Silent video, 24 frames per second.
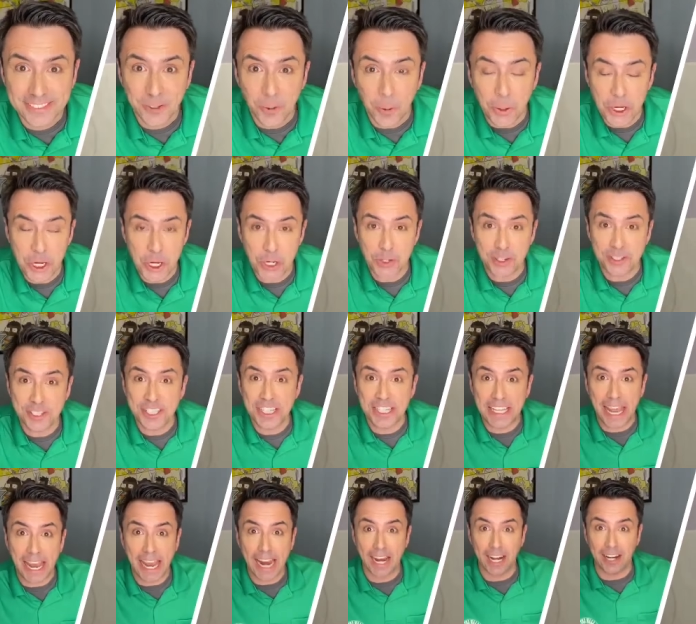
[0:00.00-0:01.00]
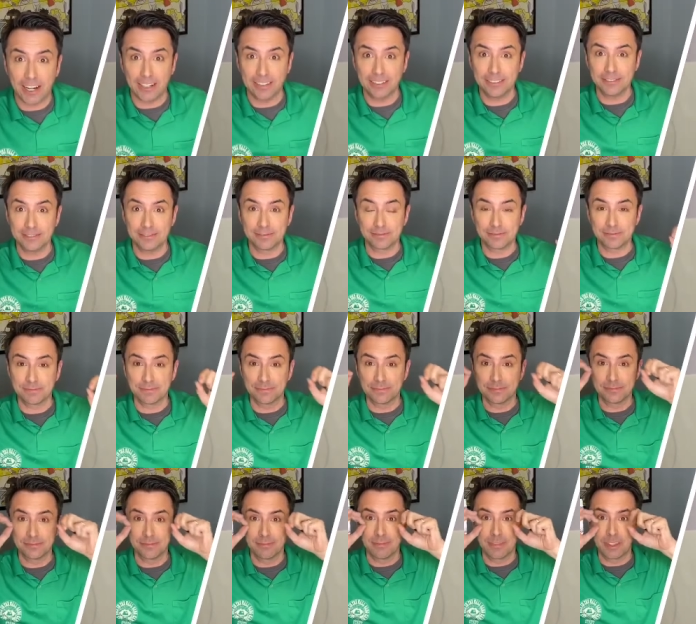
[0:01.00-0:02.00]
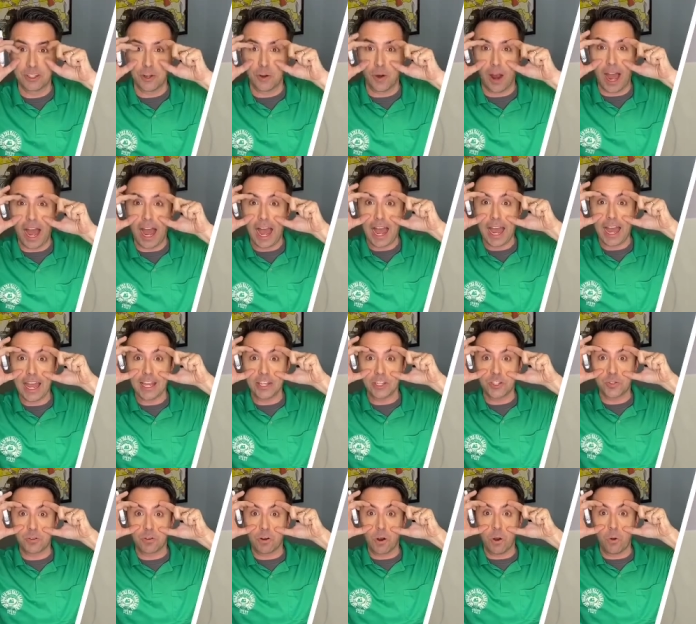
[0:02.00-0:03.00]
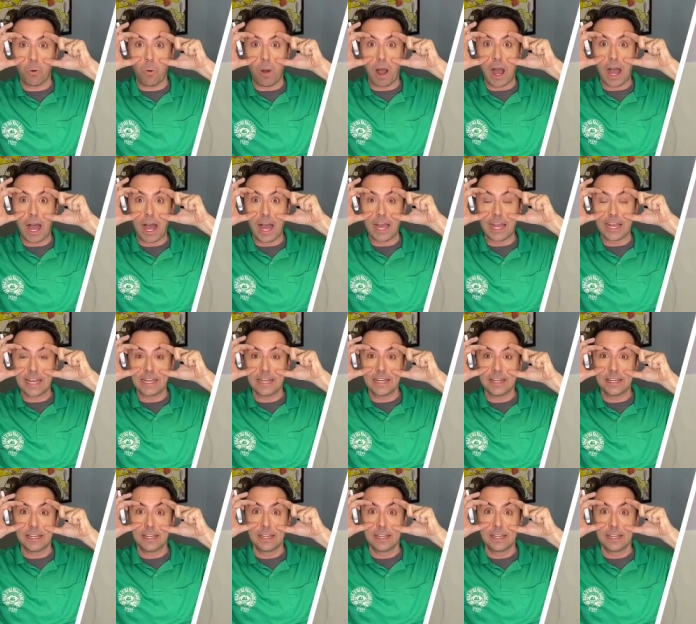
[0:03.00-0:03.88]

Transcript: When you're scared, your eyes grow wide